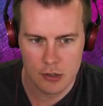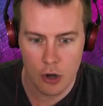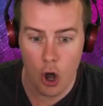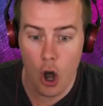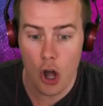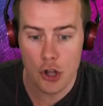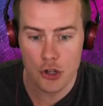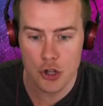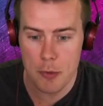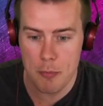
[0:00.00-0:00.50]

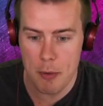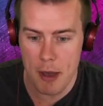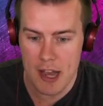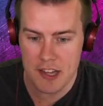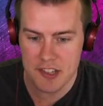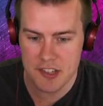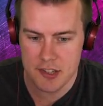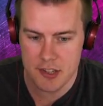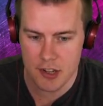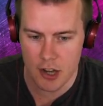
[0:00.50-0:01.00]
Oh, new
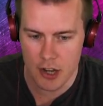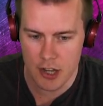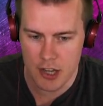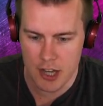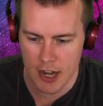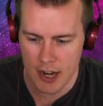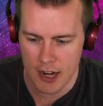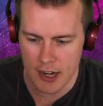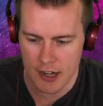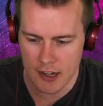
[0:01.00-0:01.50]
best?
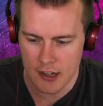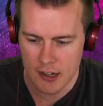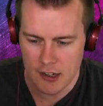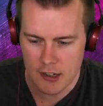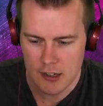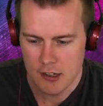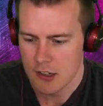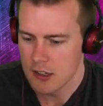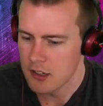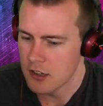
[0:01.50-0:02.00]
Okay.
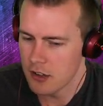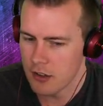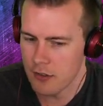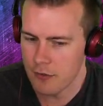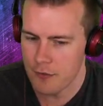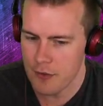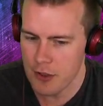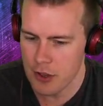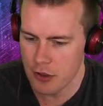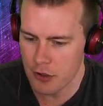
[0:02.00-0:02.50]

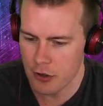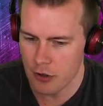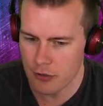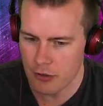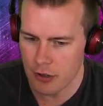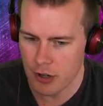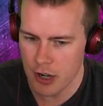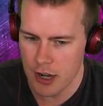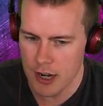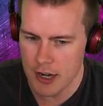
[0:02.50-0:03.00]
Feeling
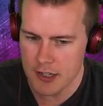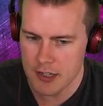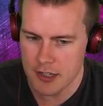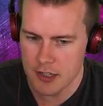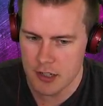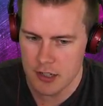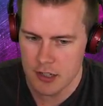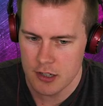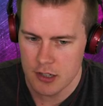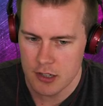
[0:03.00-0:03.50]
all right.